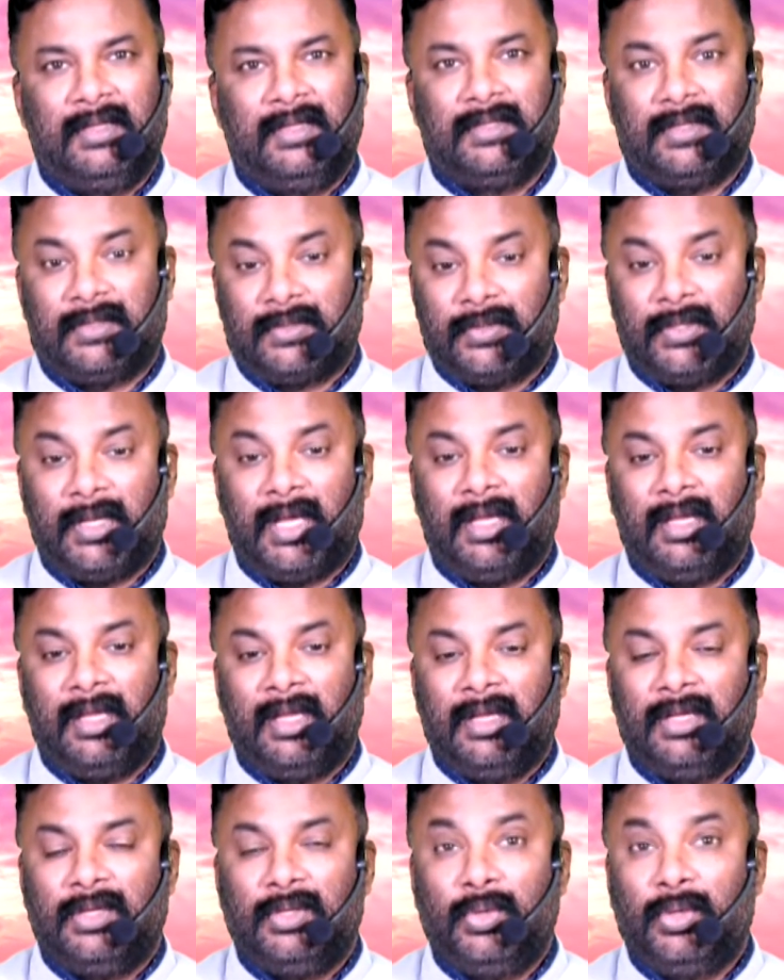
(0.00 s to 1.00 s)
So today,
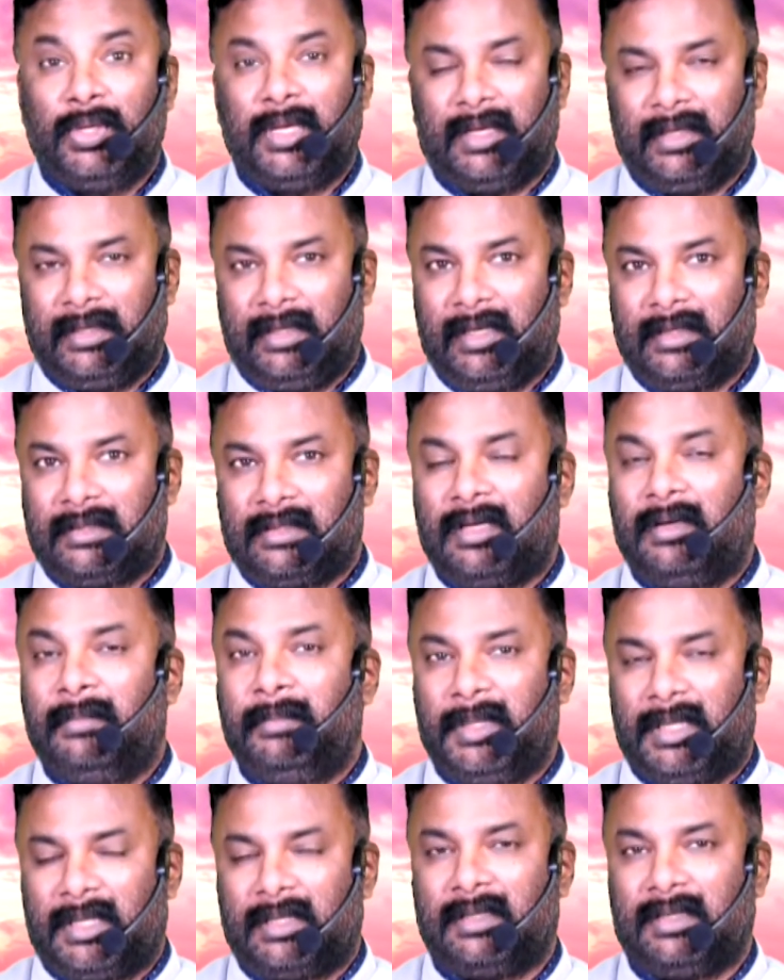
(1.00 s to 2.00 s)
you can get a
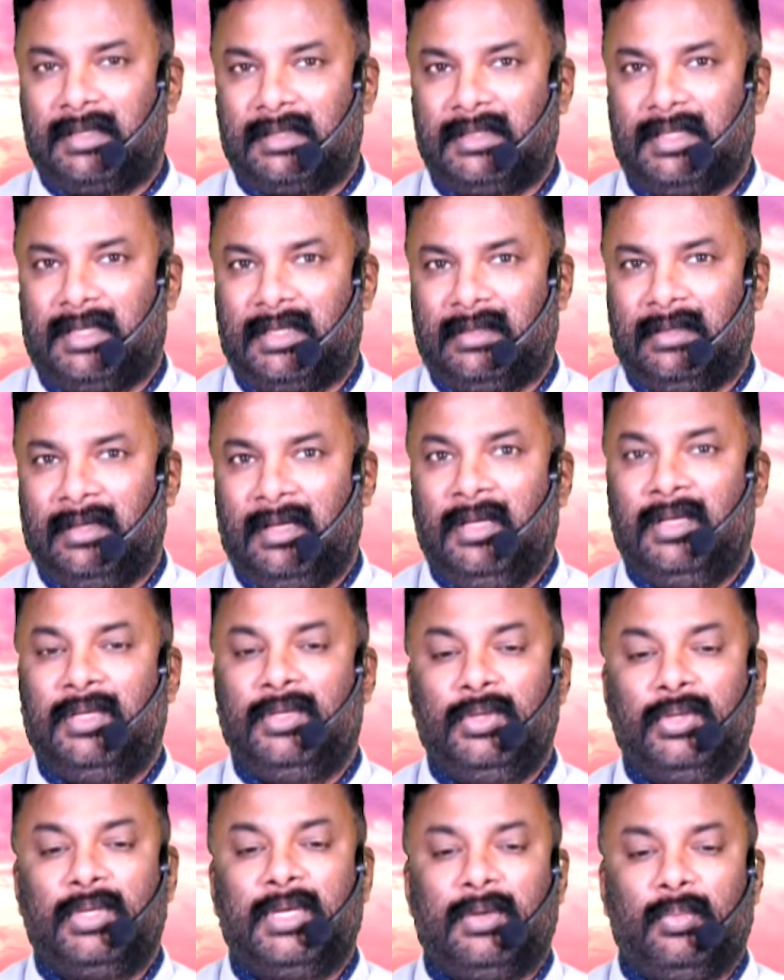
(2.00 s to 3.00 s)
miracle done.
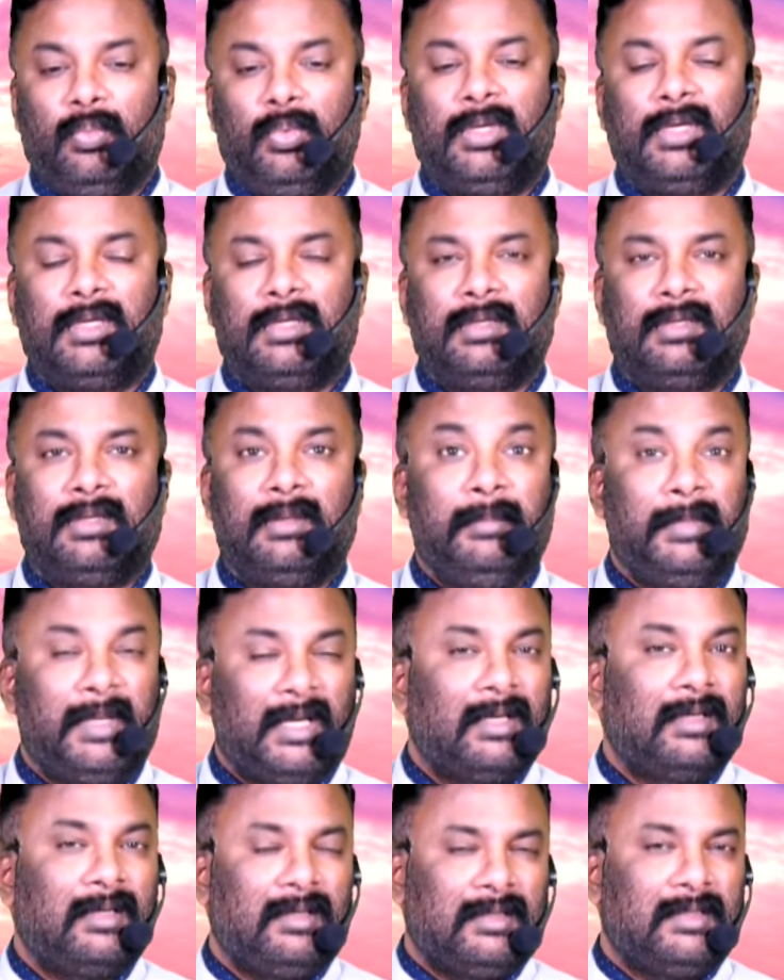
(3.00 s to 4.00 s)
You can work a
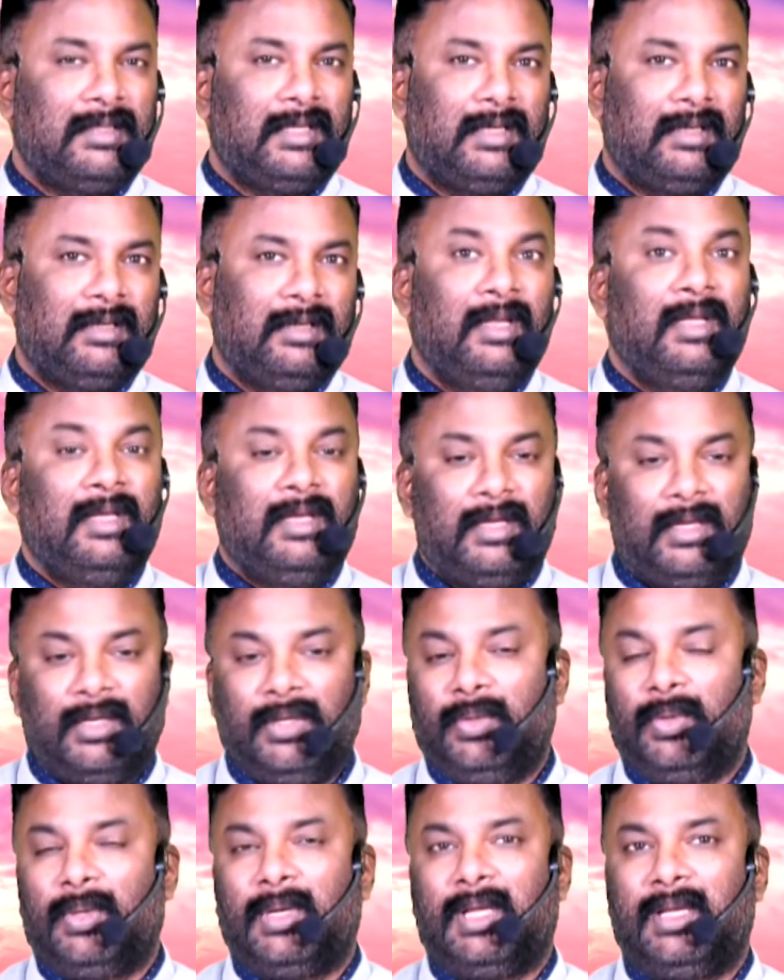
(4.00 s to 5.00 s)
miracle done
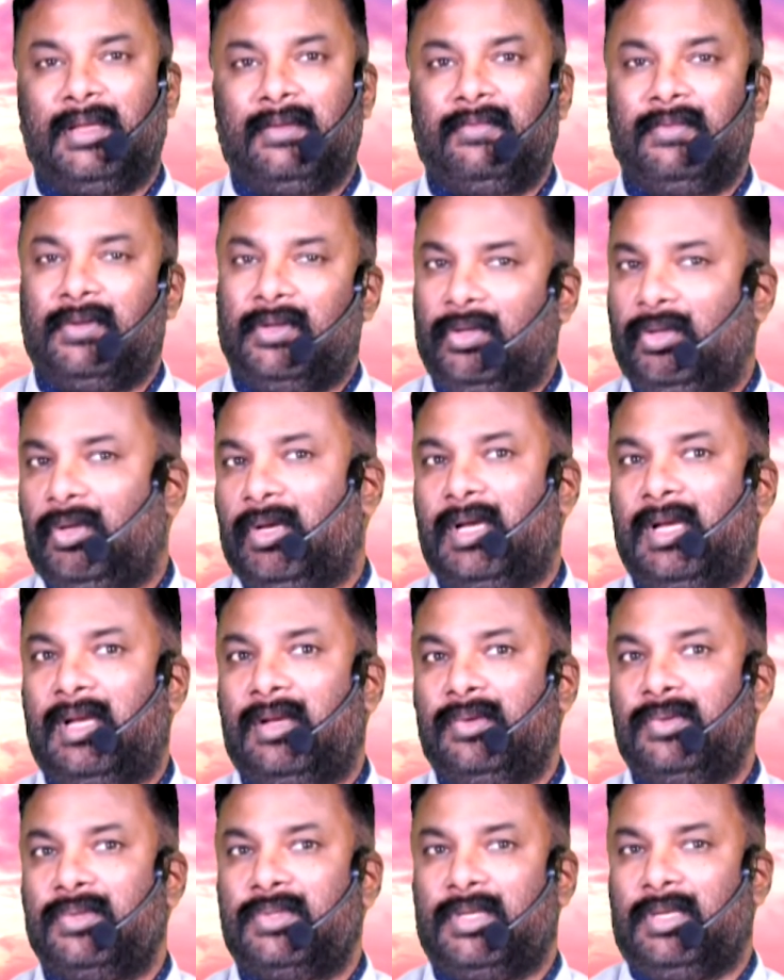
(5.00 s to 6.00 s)
in your life, in your
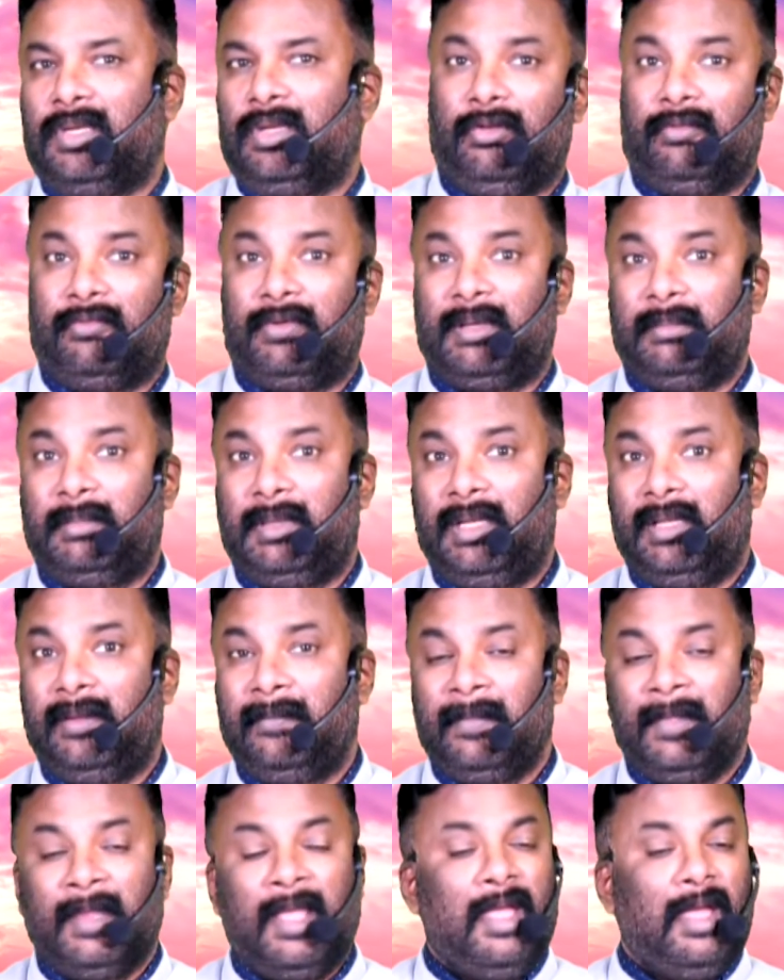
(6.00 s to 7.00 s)
house, in your family,
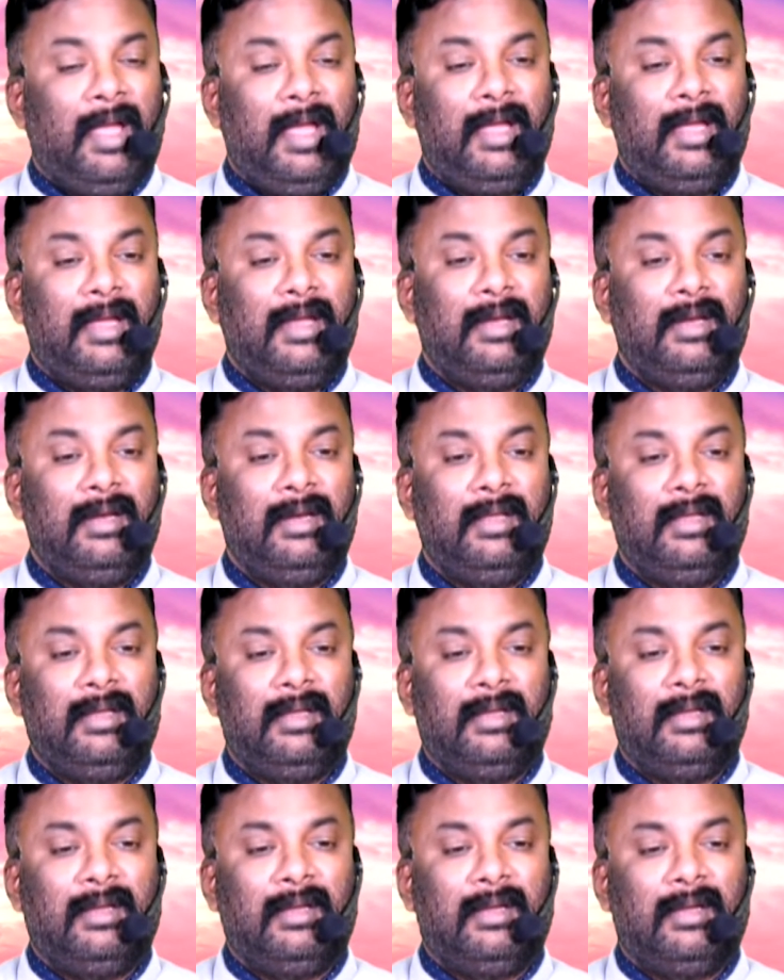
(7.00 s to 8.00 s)
and